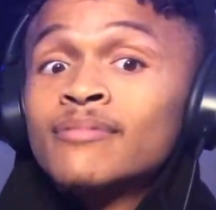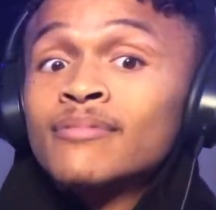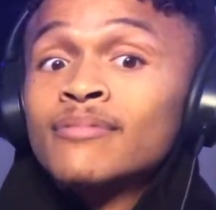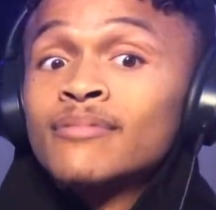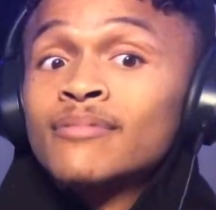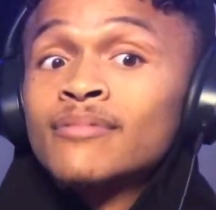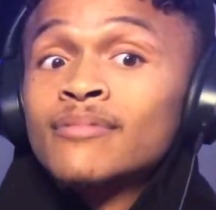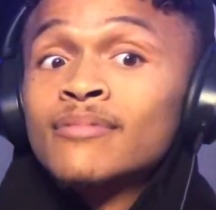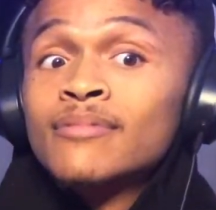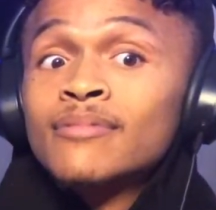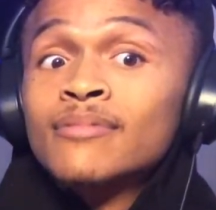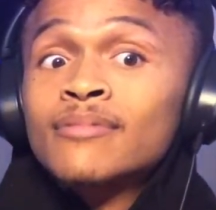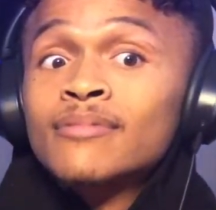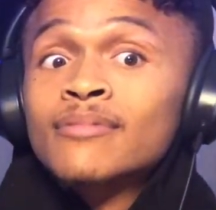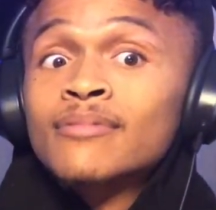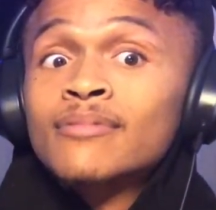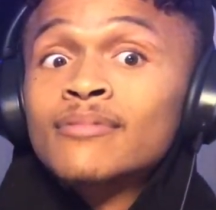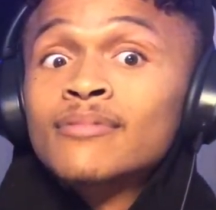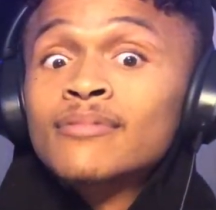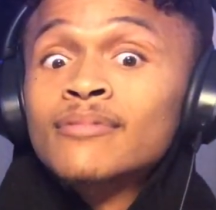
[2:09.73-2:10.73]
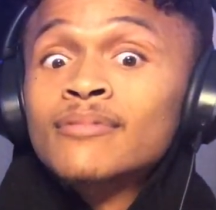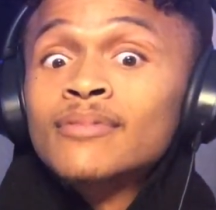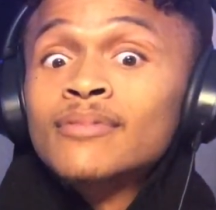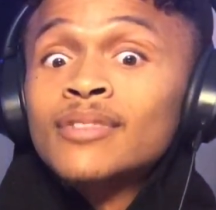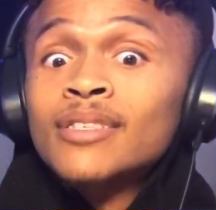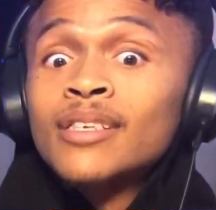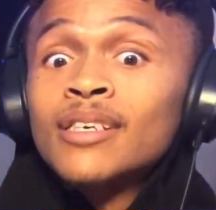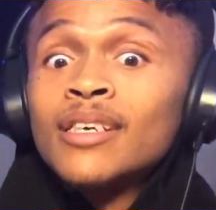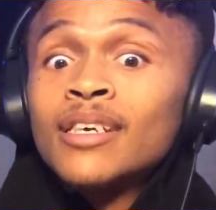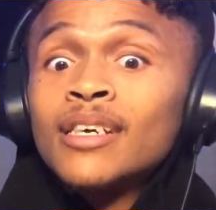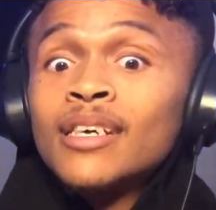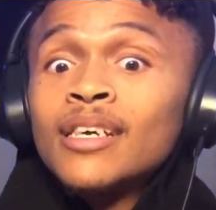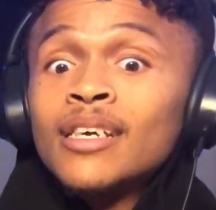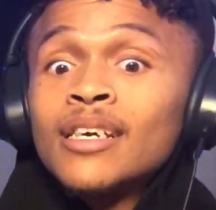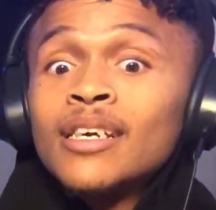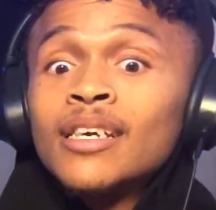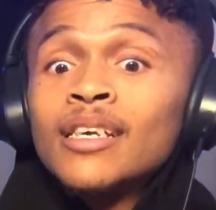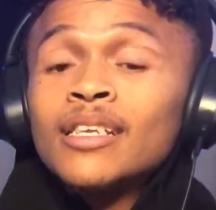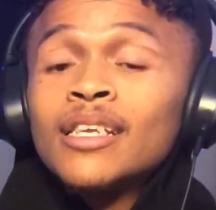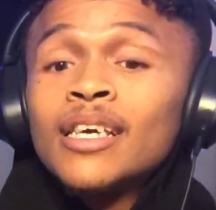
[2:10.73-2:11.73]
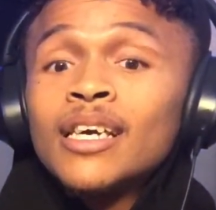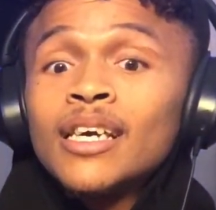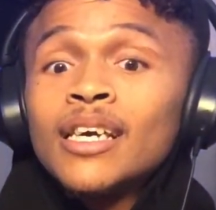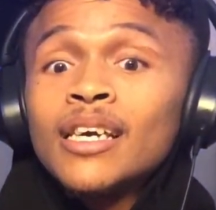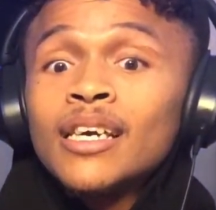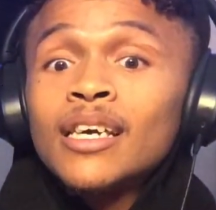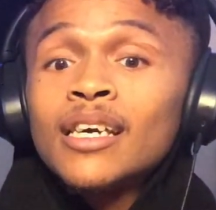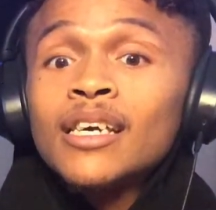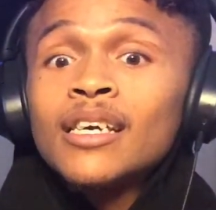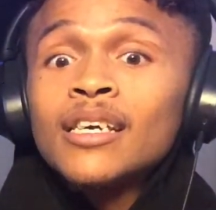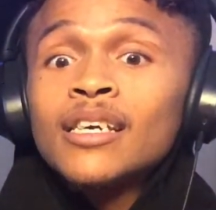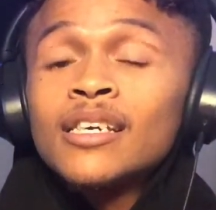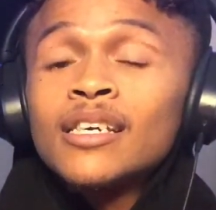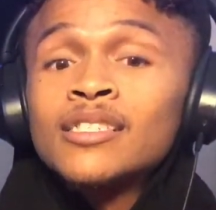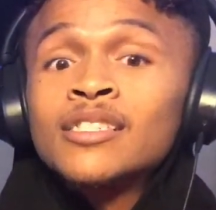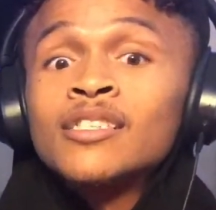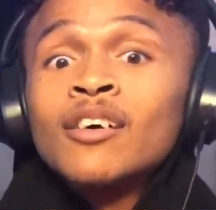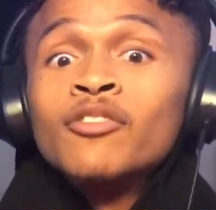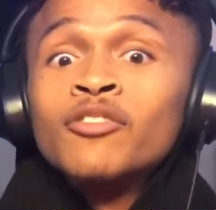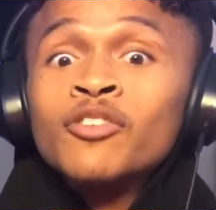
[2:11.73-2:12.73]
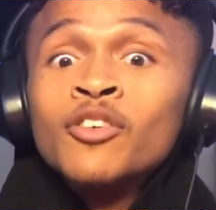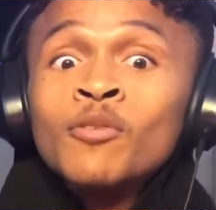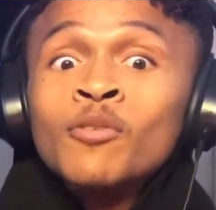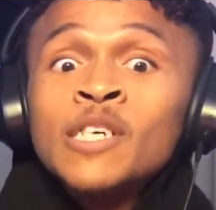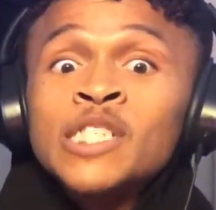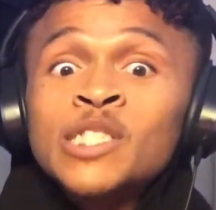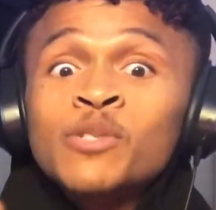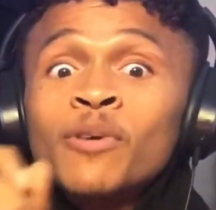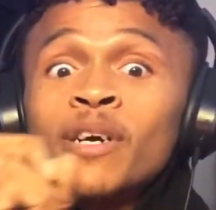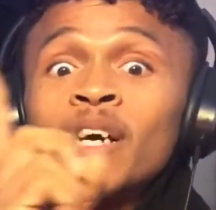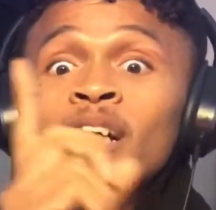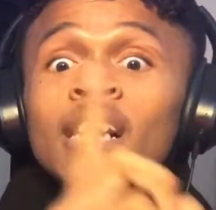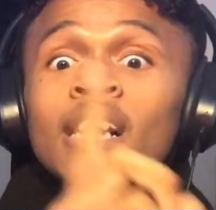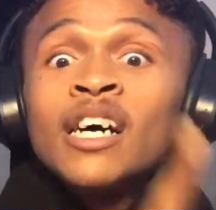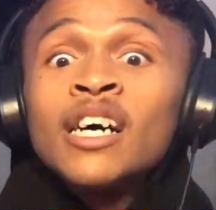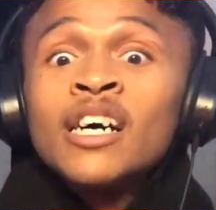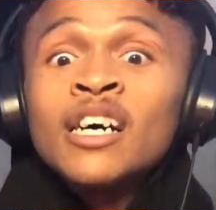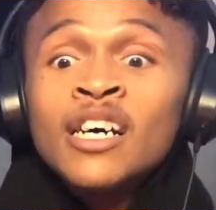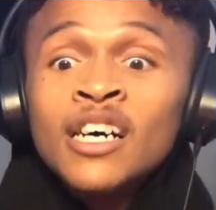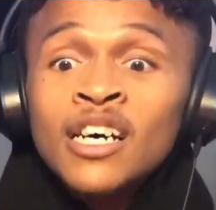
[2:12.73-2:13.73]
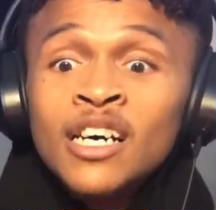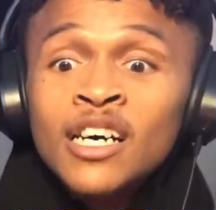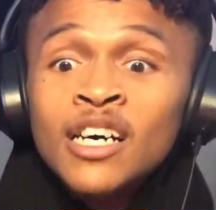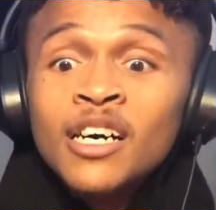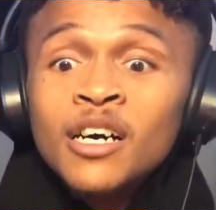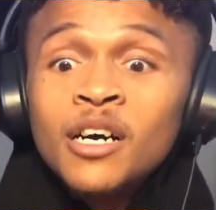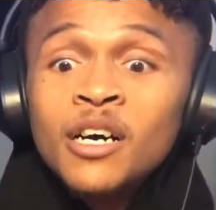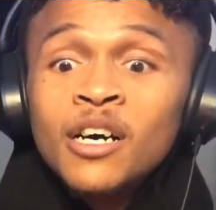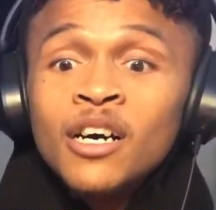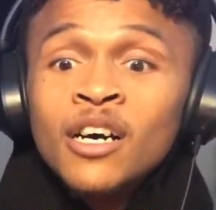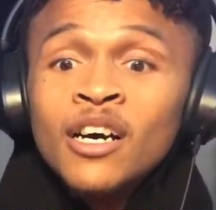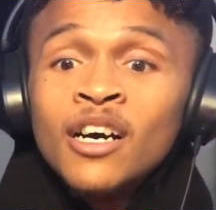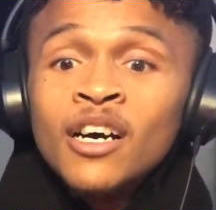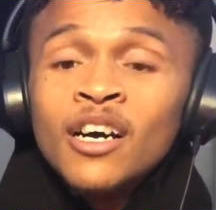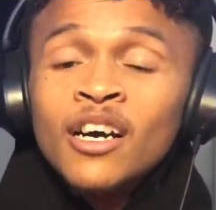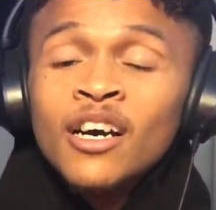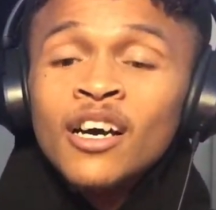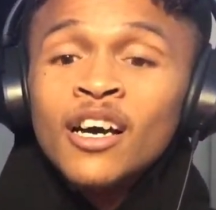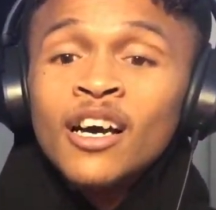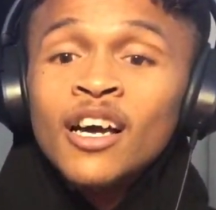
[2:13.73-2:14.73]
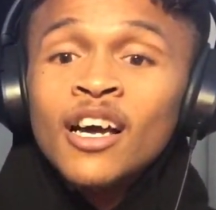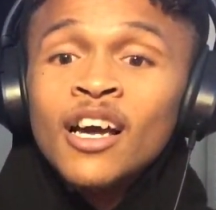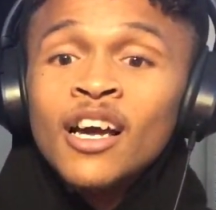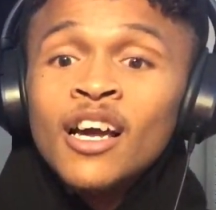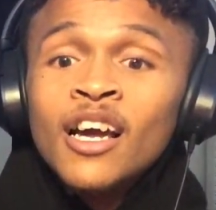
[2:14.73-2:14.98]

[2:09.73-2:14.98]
bro? Where's she Dang, at? Call, so you was with her. the cops.